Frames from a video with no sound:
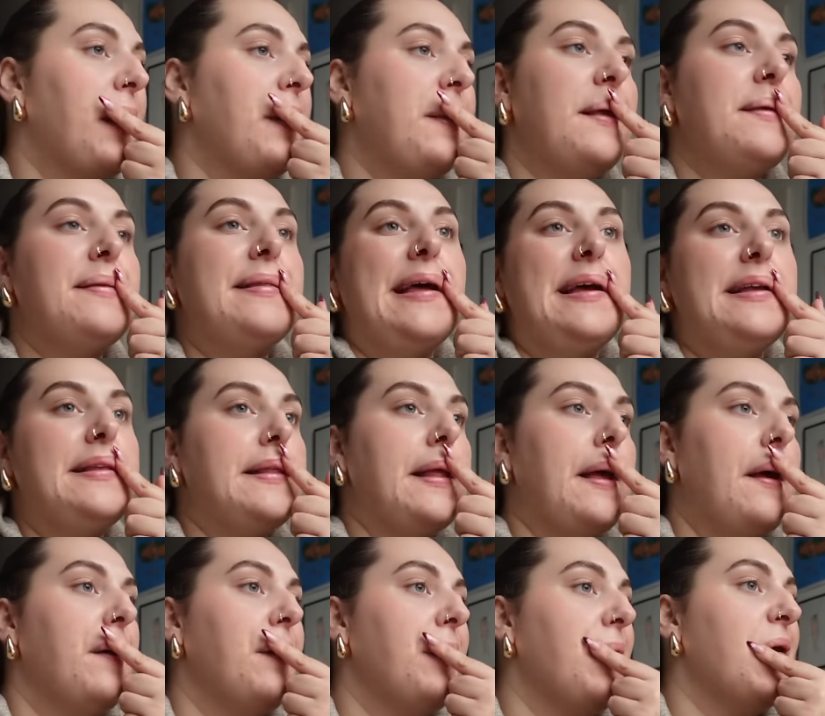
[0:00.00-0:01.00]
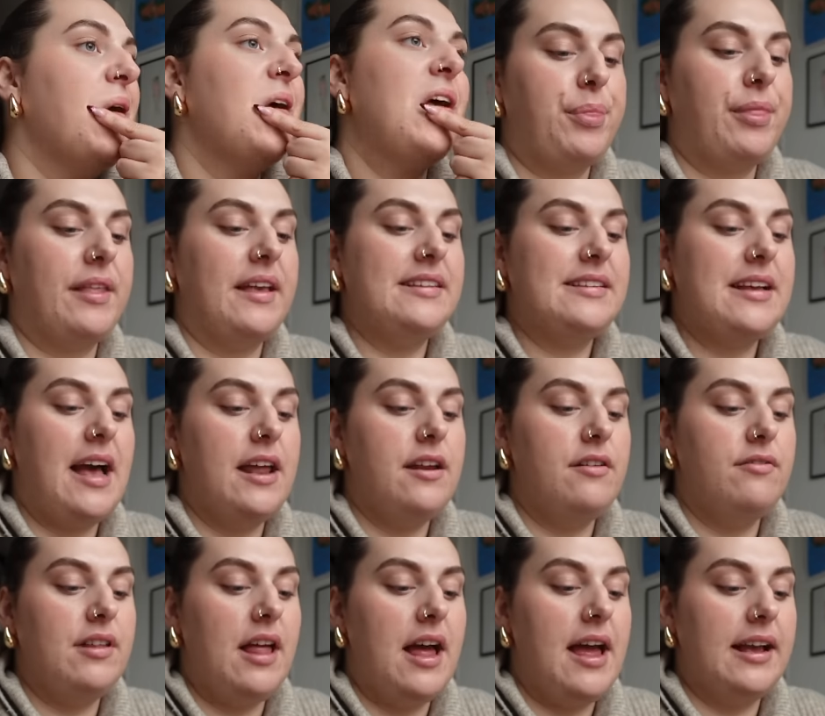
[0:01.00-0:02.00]
That's nice though. It's kind
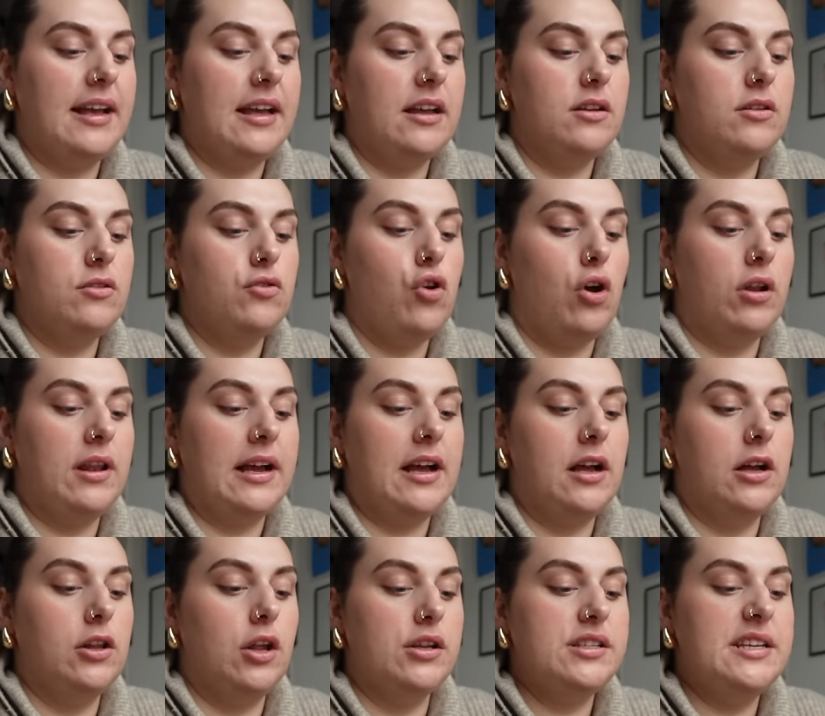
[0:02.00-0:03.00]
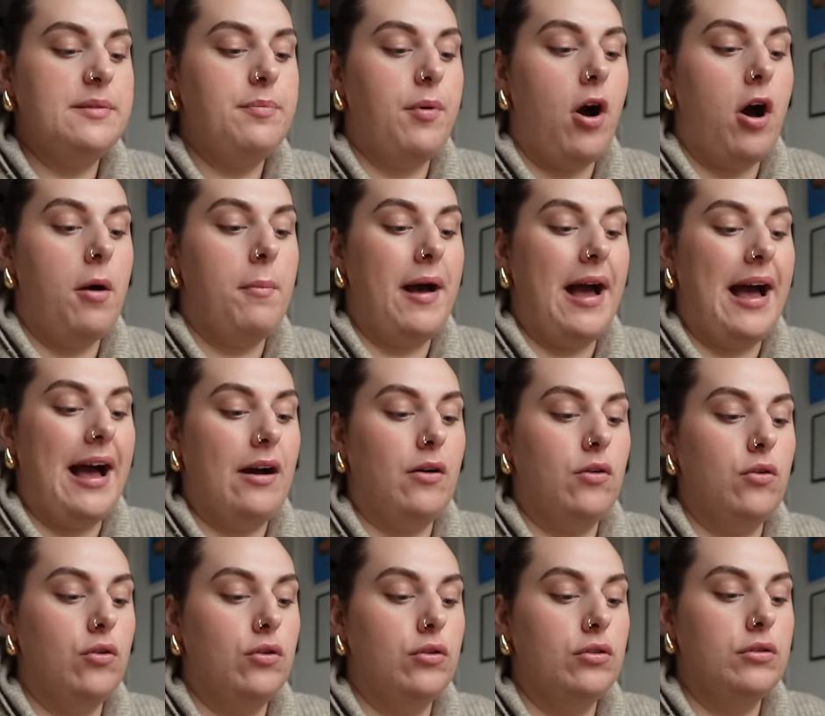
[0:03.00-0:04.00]
of like, not like a glossy balm at
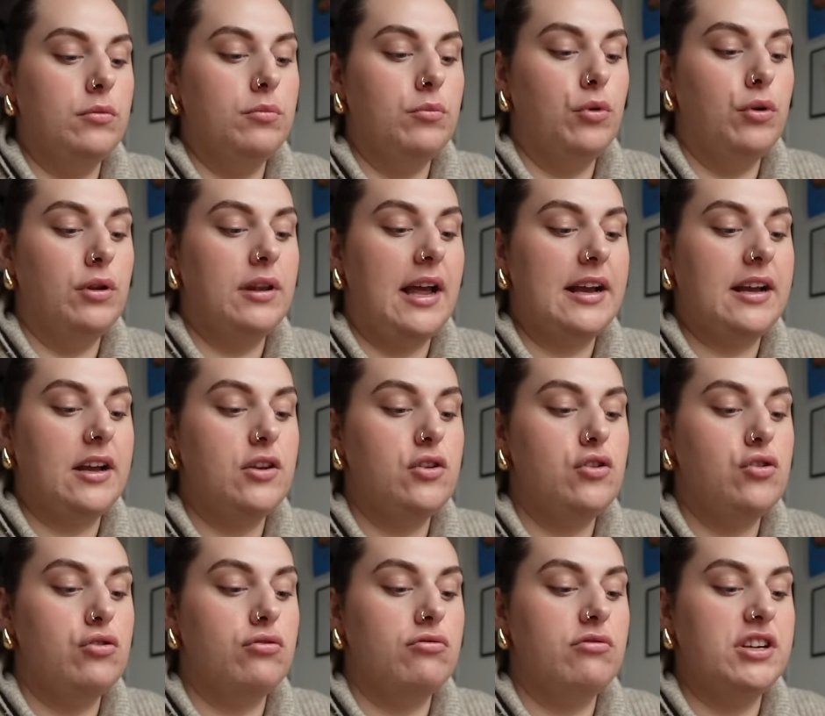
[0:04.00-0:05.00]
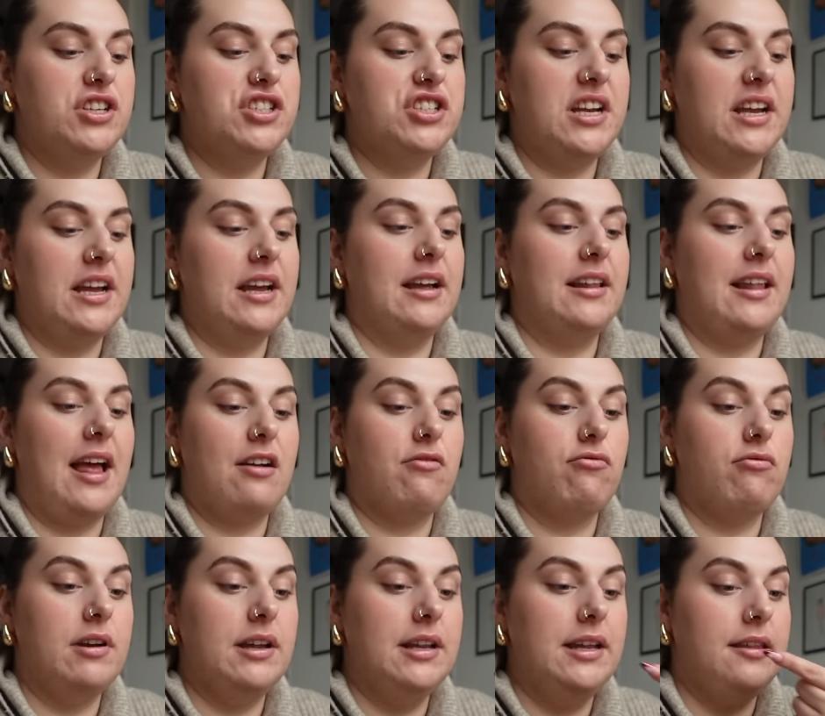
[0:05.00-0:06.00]
all. More like a nourishing, like
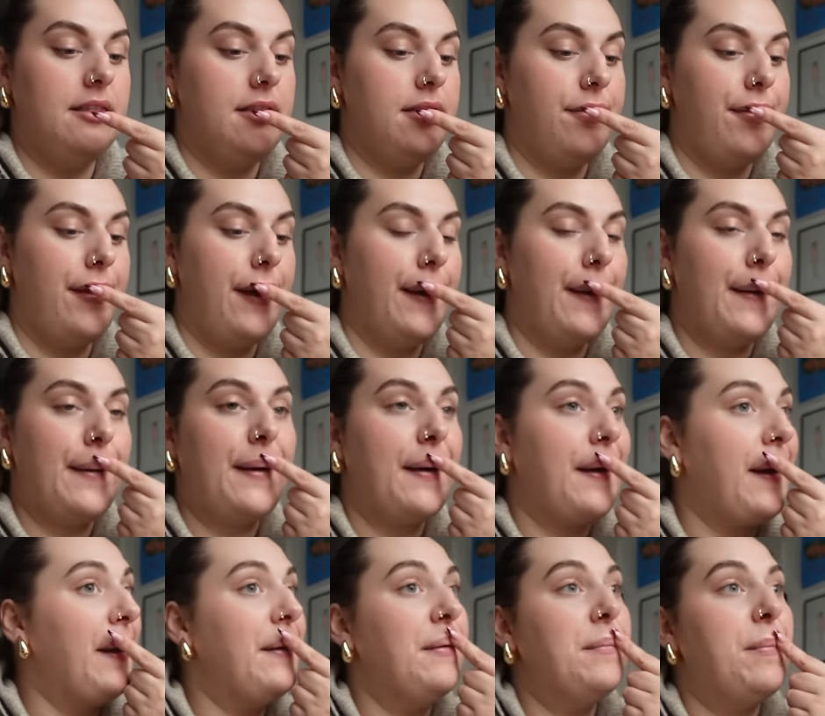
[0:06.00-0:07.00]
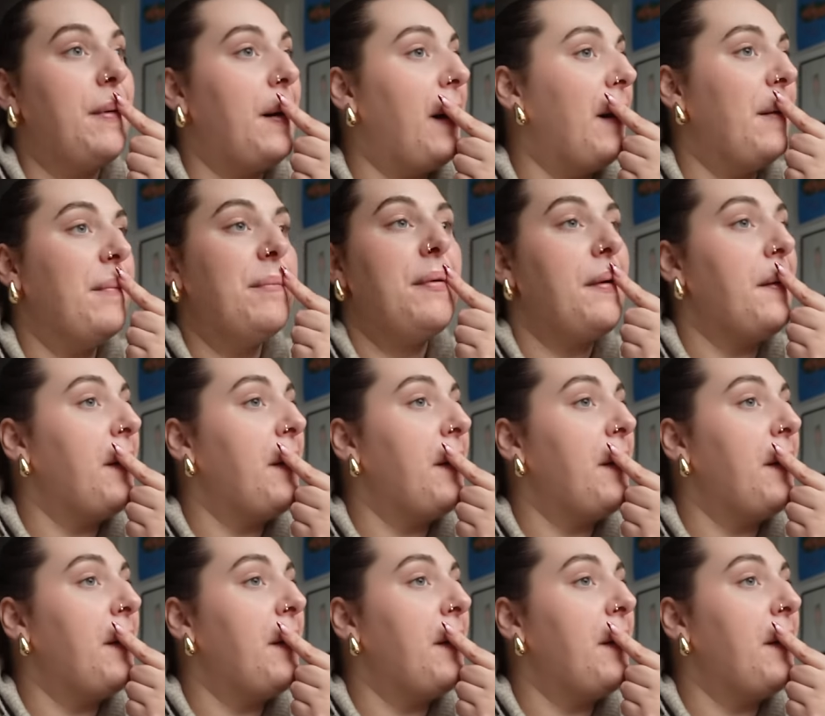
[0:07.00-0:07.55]
really thick kind of balm.